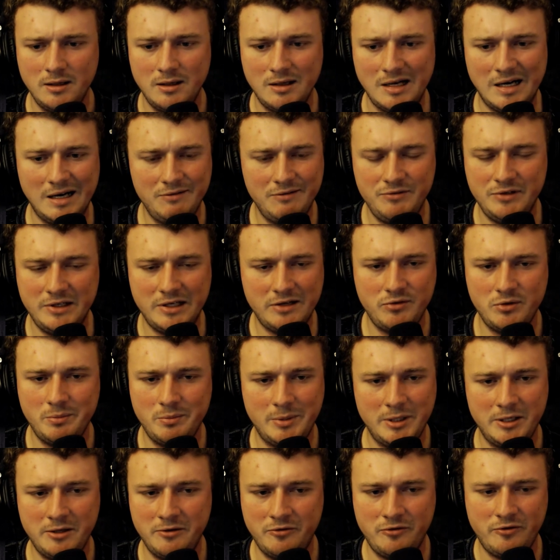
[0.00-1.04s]
I've never
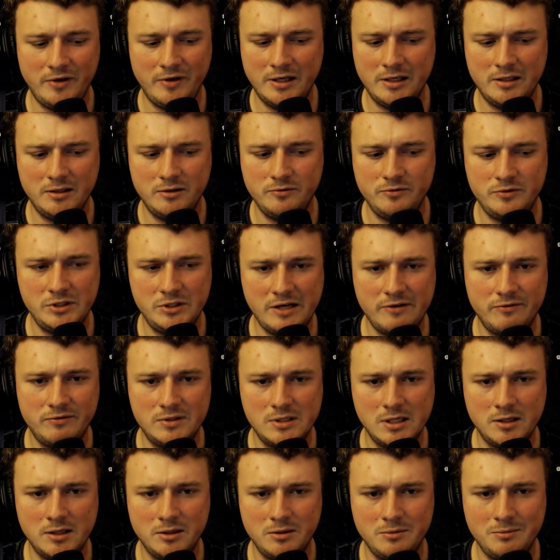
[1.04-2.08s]
been a fan of Jeff
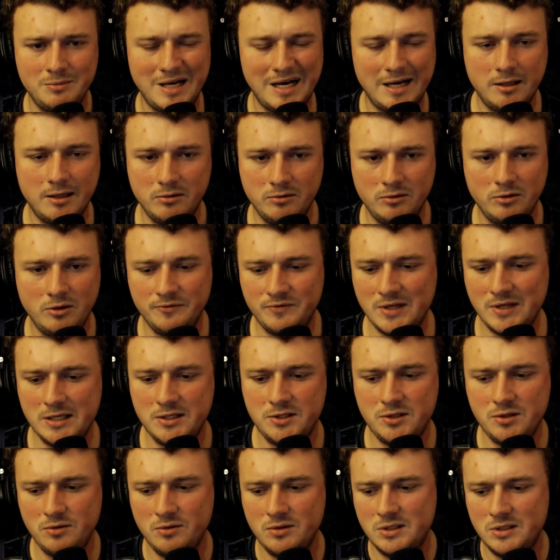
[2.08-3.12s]
Dunham. I don't know if that's
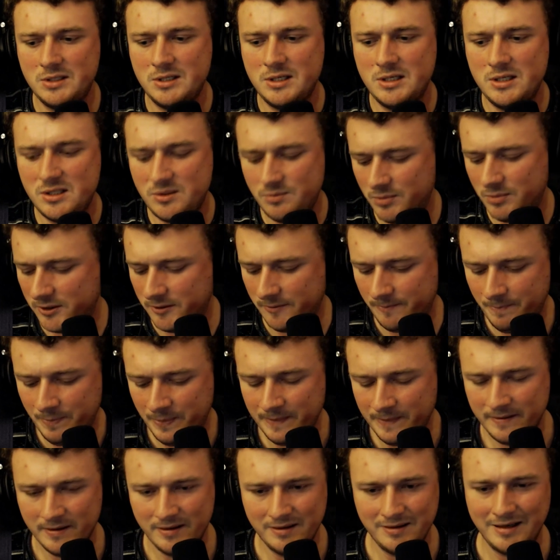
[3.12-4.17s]
who this is, but
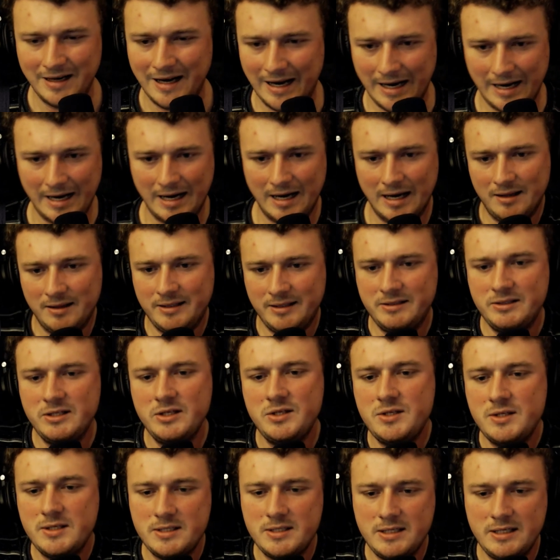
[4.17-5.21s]
like, this
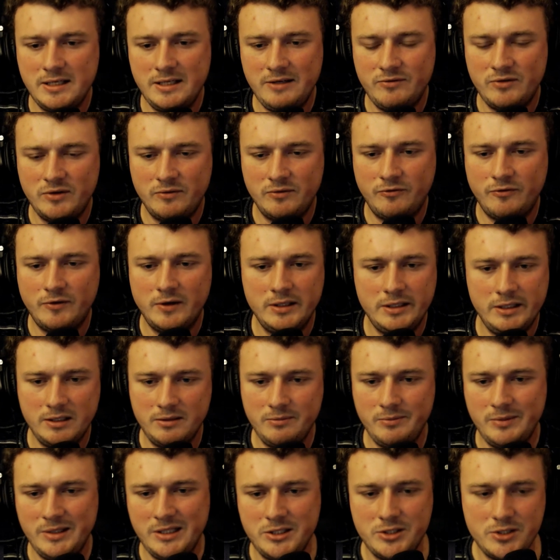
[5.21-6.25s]
isn't even funny to
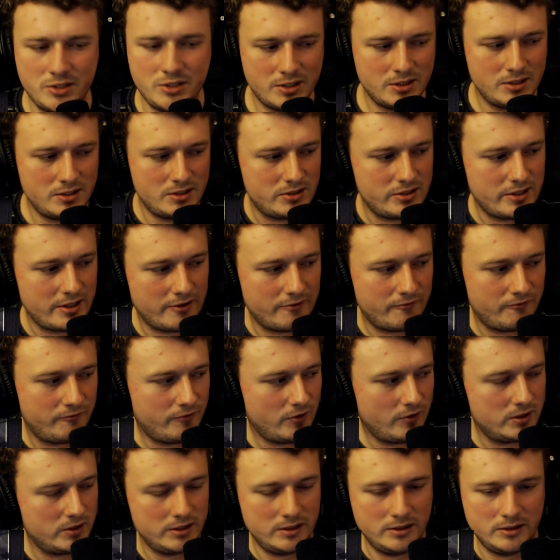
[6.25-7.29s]
me just because it's like a
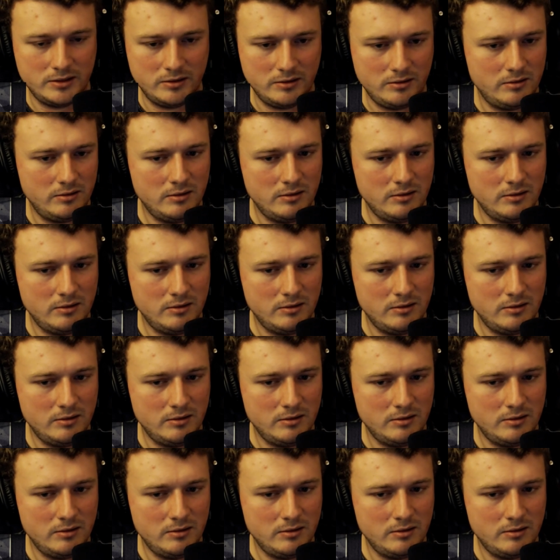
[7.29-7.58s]
fucking,